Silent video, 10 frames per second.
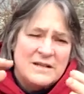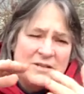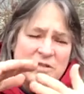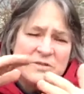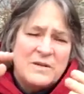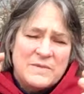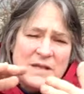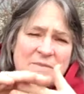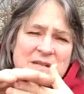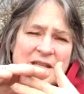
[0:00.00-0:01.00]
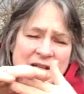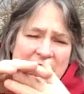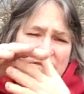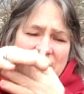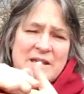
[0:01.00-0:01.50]
streams coming together
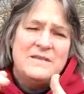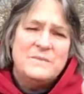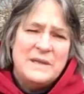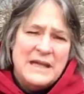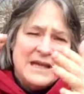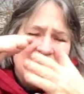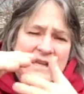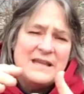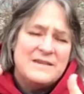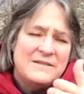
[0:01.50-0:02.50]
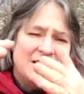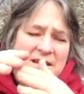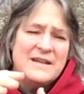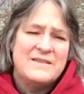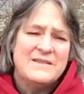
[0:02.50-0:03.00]
of another being and another and
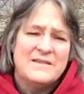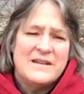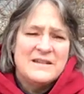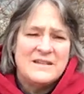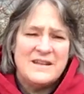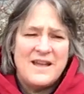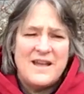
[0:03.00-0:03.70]
another, and